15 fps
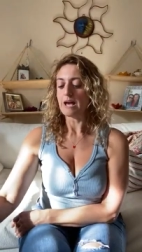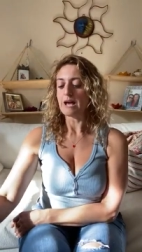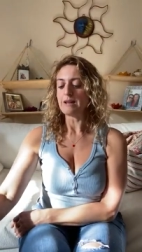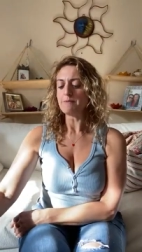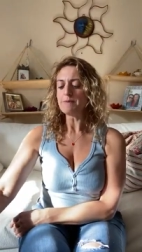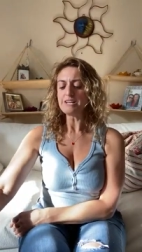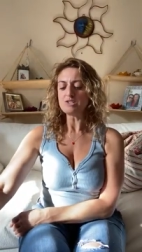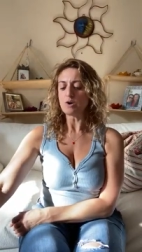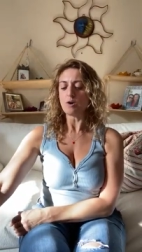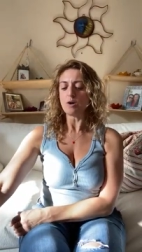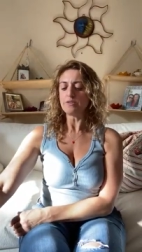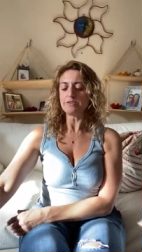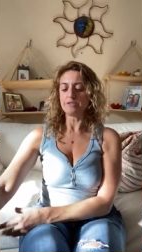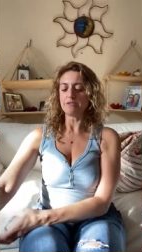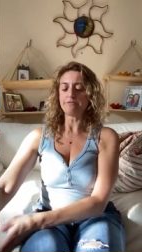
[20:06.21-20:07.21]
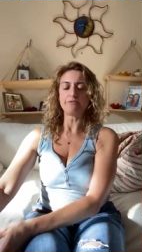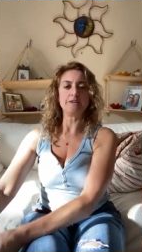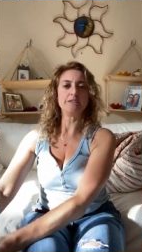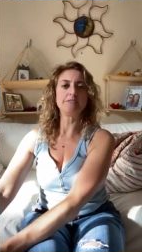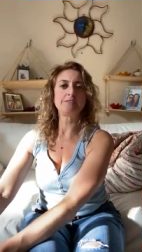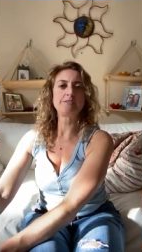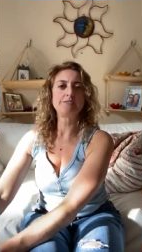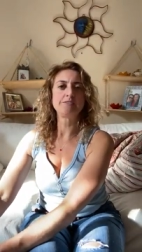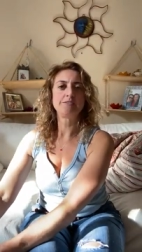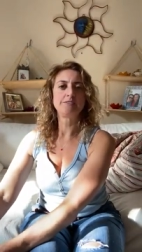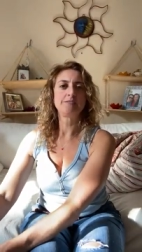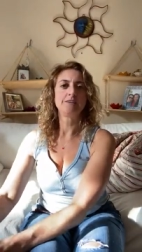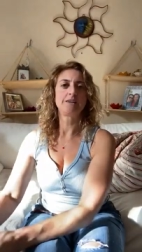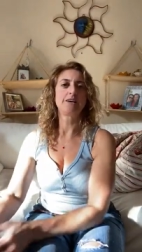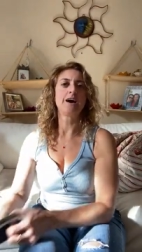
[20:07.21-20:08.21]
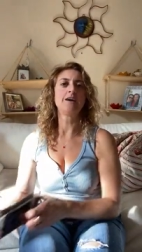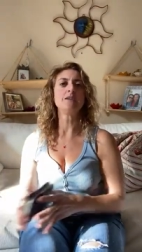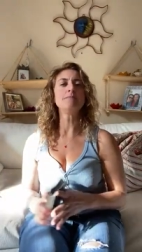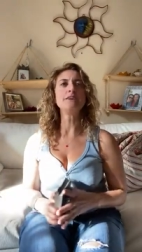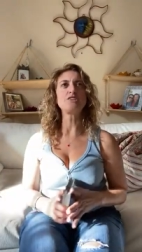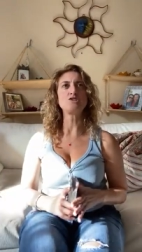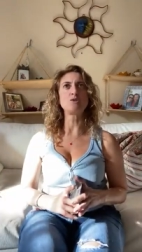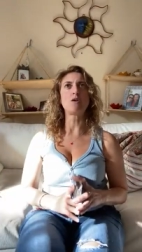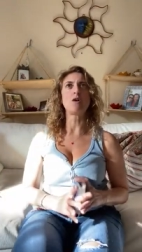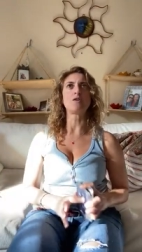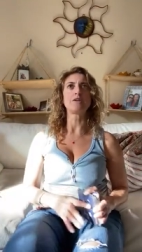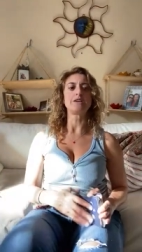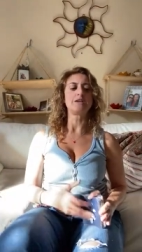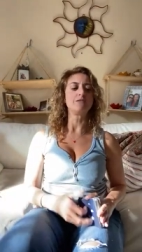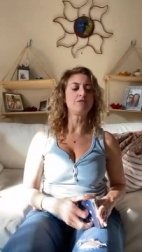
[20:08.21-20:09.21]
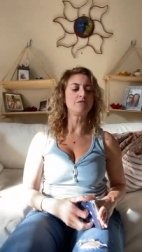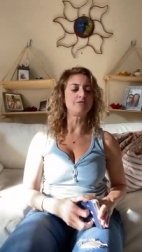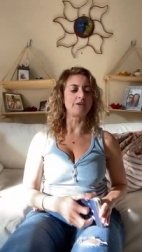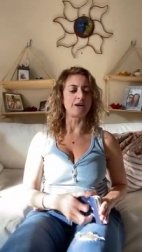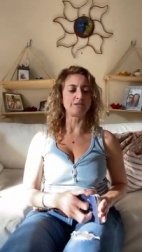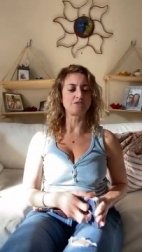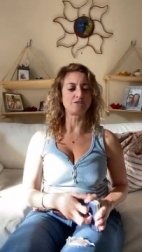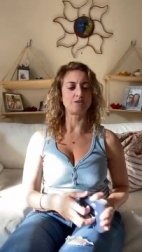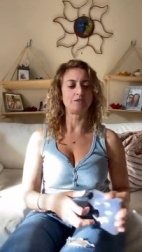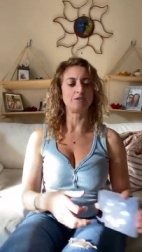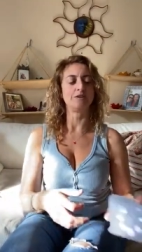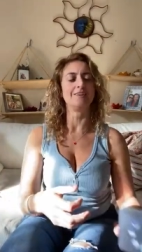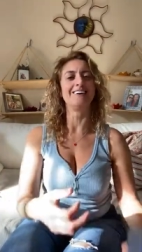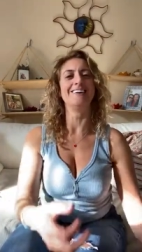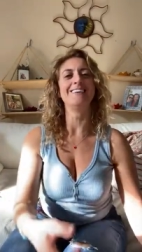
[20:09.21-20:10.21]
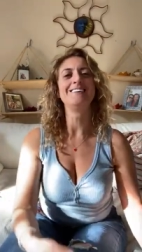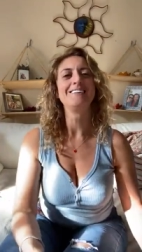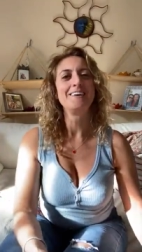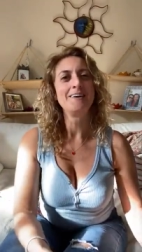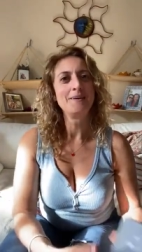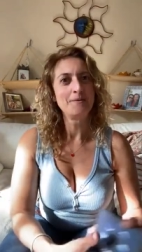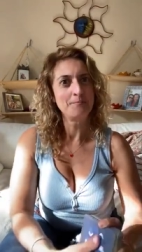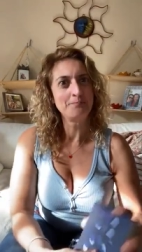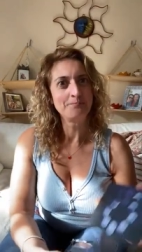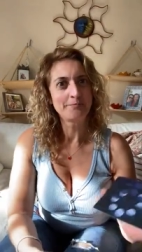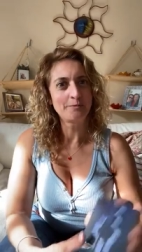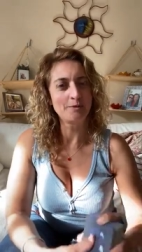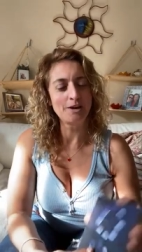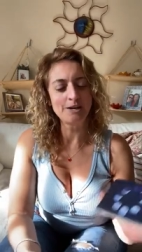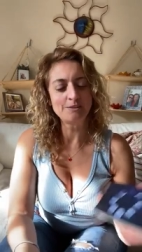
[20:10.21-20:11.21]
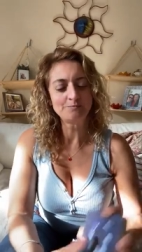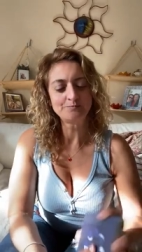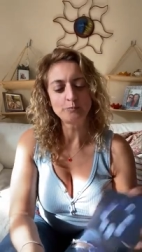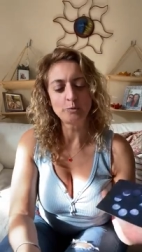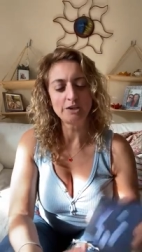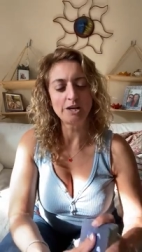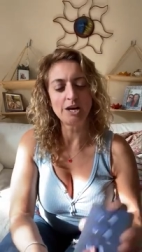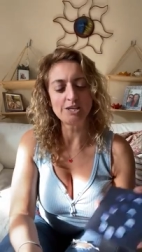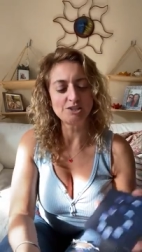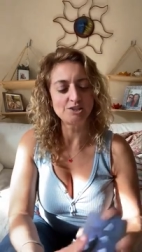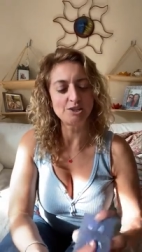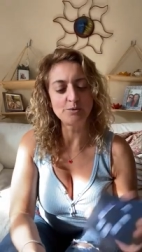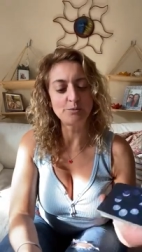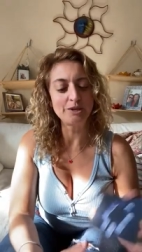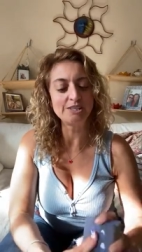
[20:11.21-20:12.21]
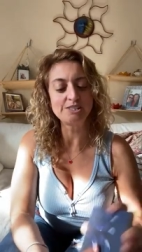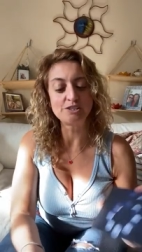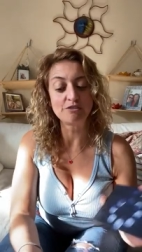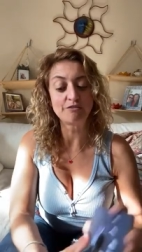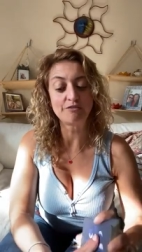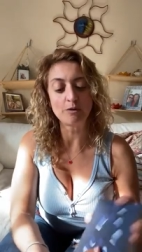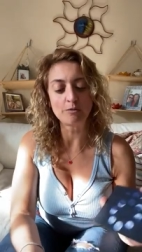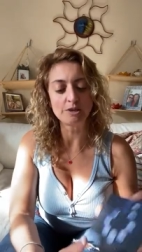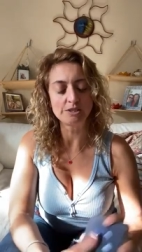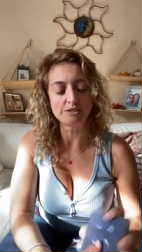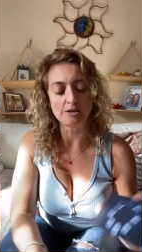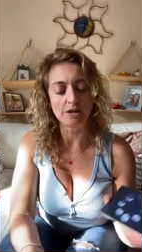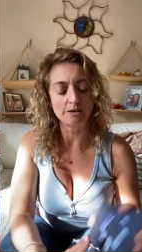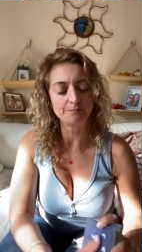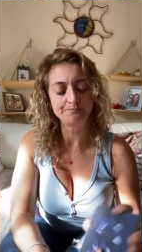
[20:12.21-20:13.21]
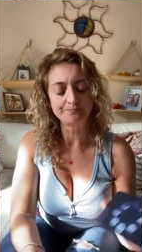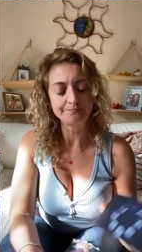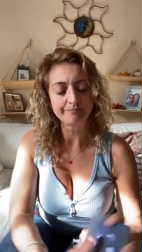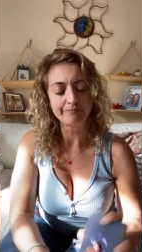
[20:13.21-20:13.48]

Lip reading: And it makes all the difference. It kind of makes your heart heal faster, right? When it has another place to focus on.